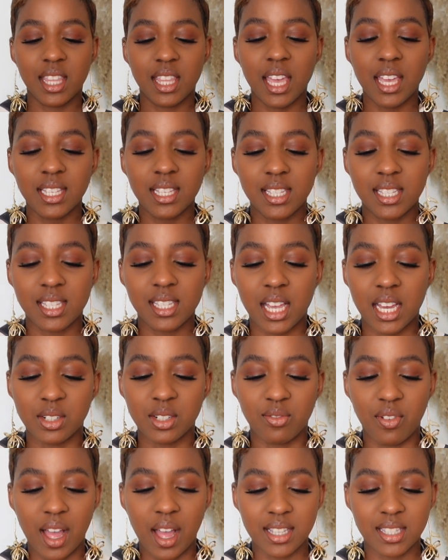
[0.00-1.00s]
this
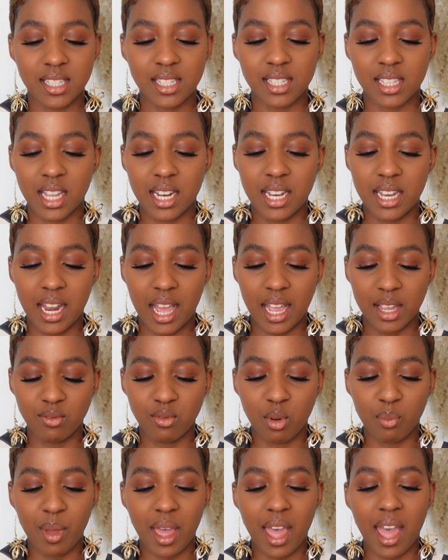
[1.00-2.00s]
Advanced Night
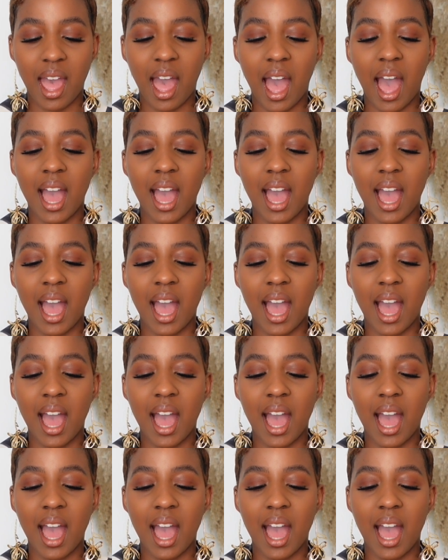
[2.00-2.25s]
Repair